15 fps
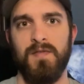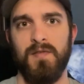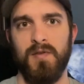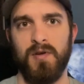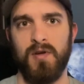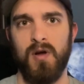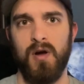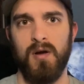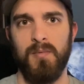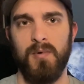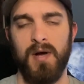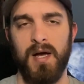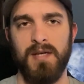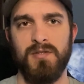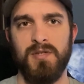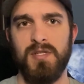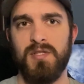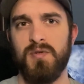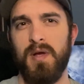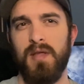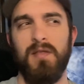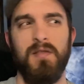for their
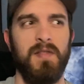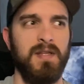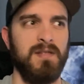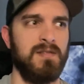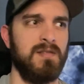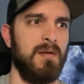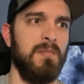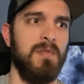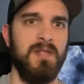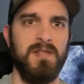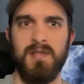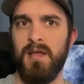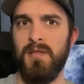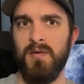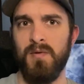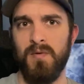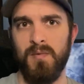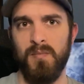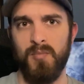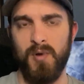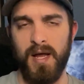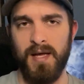carbohydrates rather than some of these other
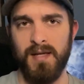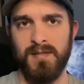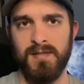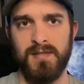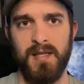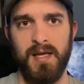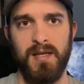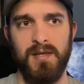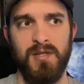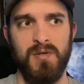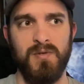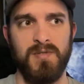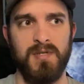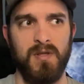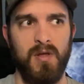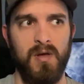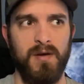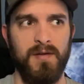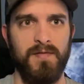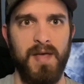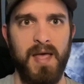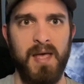brands that use a lot
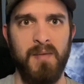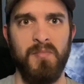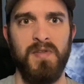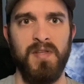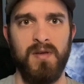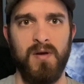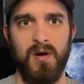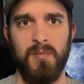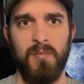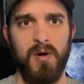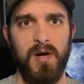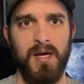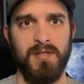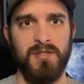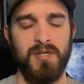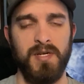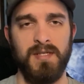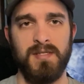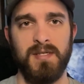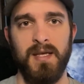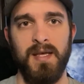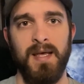of empty
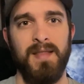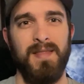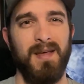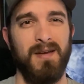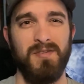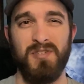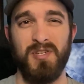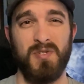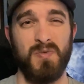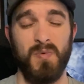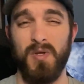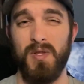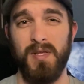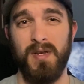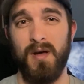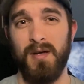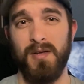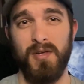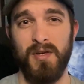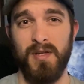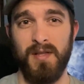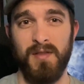carbohydrates that are just really not
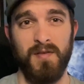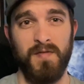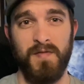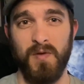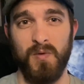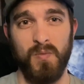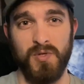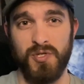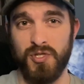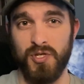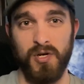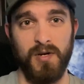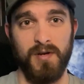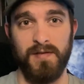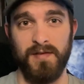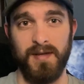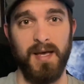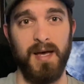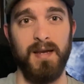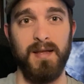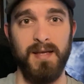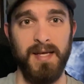good, and they're filled with sugar to
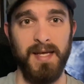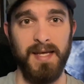kind of